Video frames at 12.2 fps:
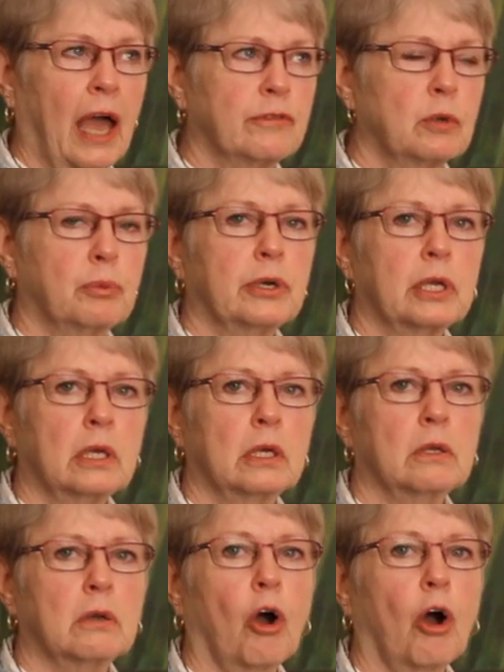to put
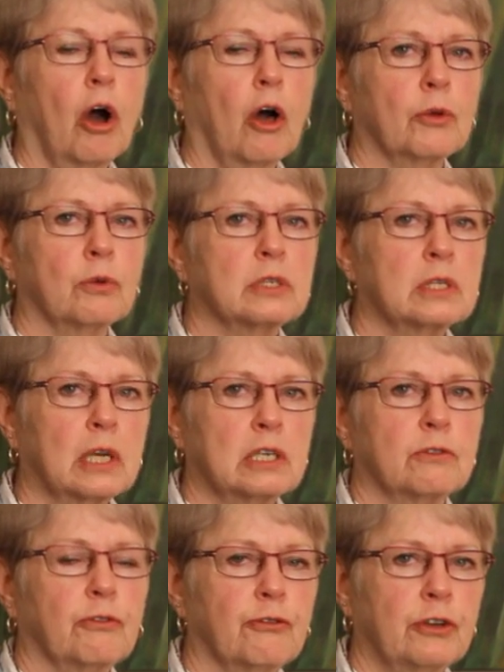in all those
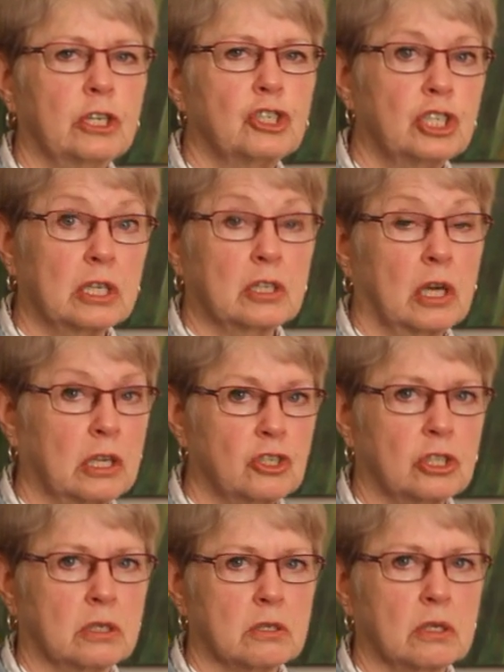nice finishing
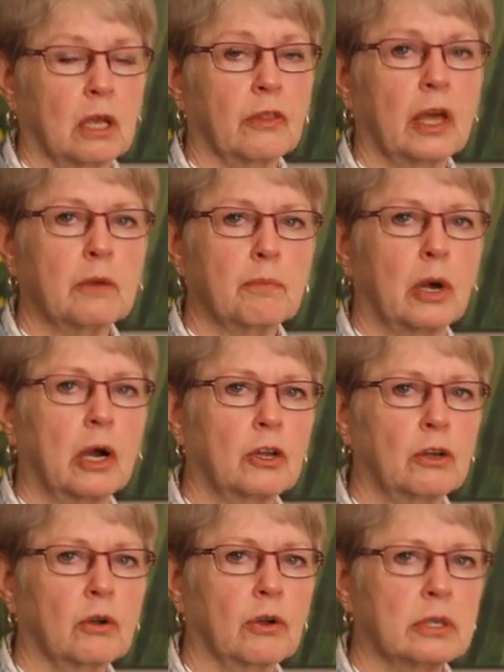touches, and that part
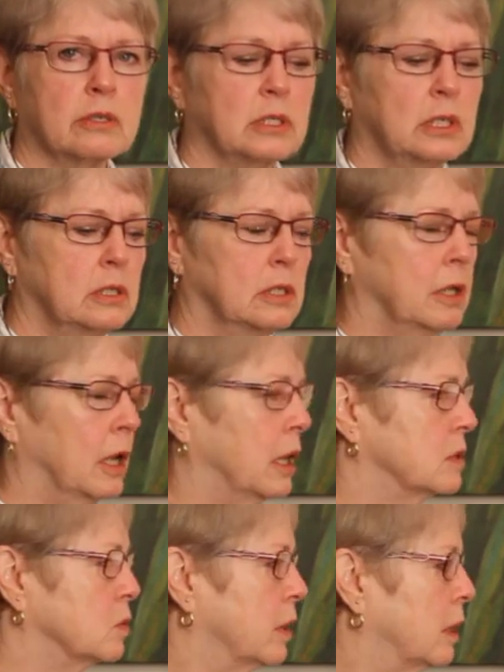you're going to see today
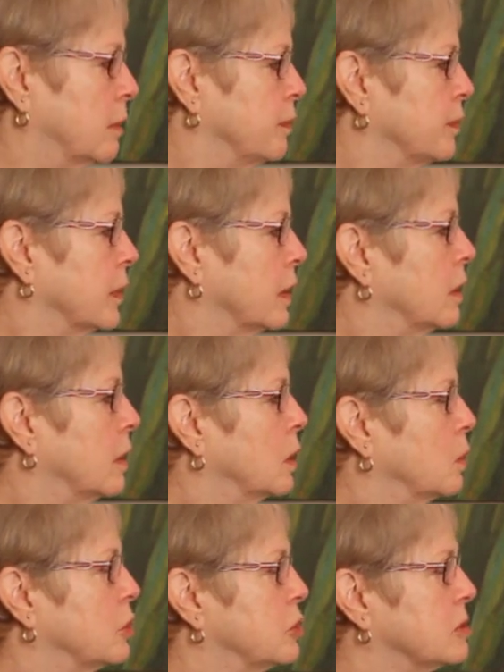as well,
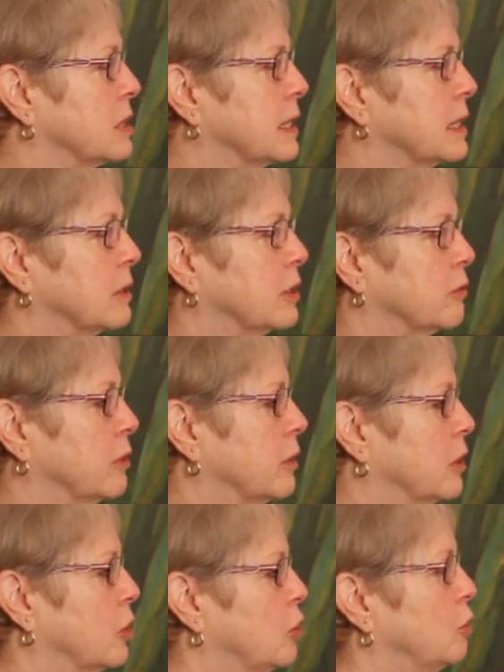which is a little different
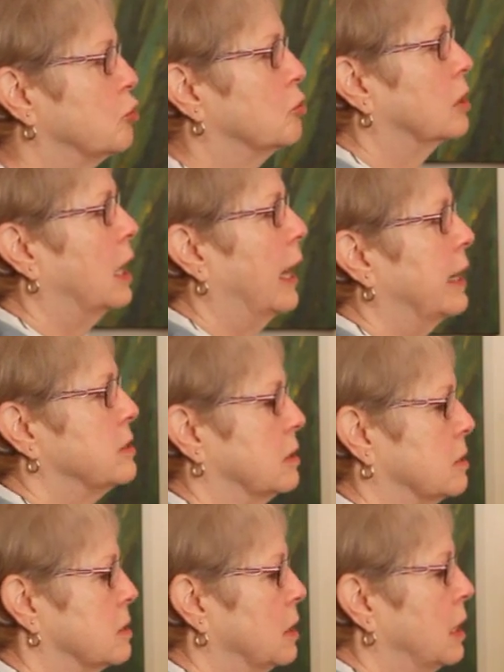than the usual
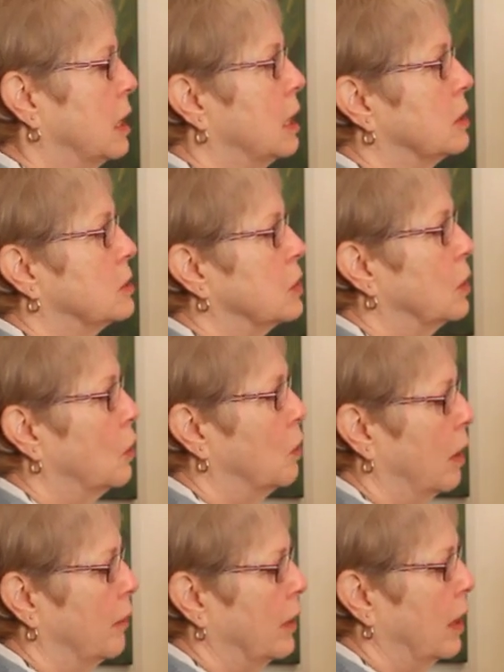classes. So
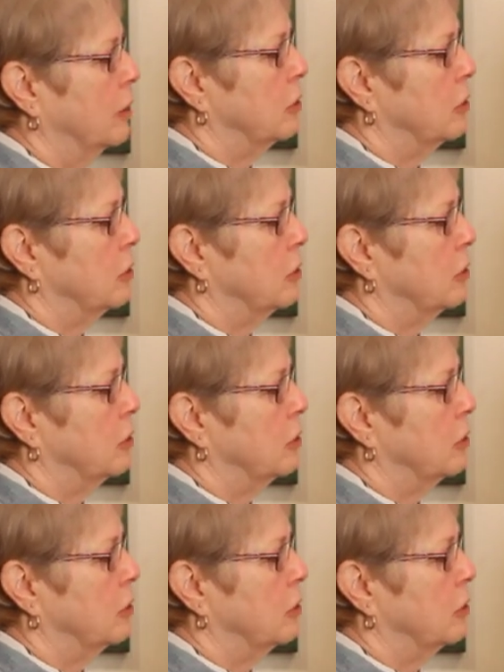I'm